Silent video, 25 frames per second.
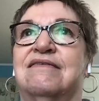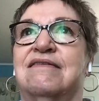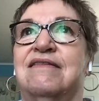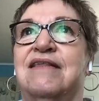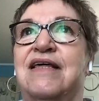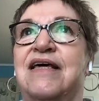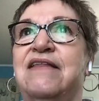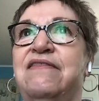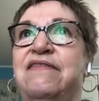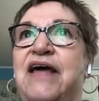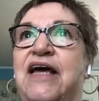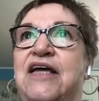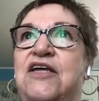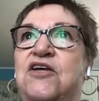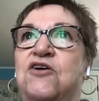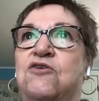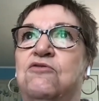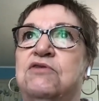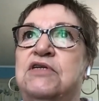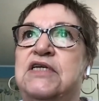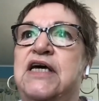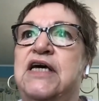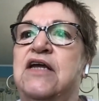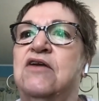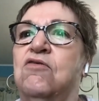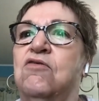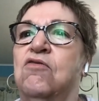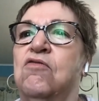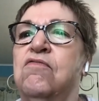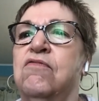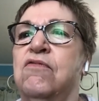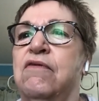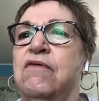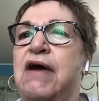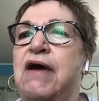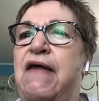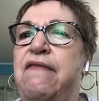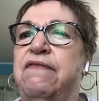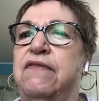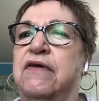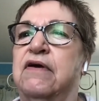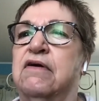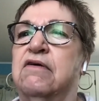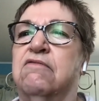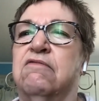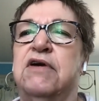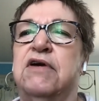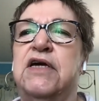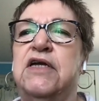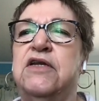thing that you did over at the
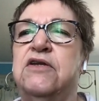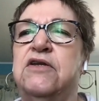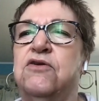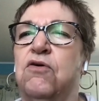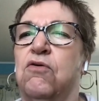Green